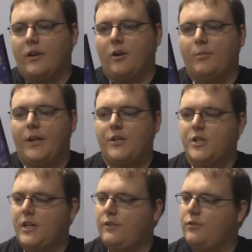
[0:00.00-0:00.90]
like an
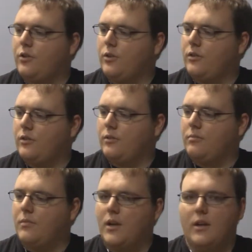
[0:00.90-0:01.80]
RPG of sorts.
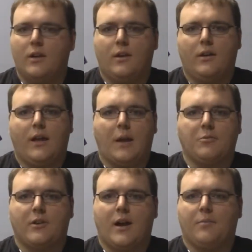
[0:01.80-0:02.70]

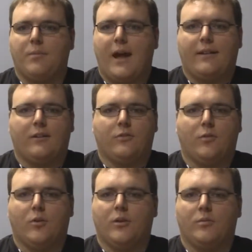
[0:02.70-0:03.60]
GameStop had this
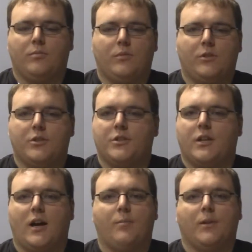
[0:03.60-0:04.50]
for
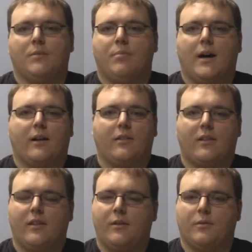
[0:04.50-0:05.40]
just a couple of bucks.
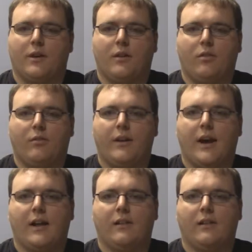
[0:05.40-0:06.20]
I think it was like $3,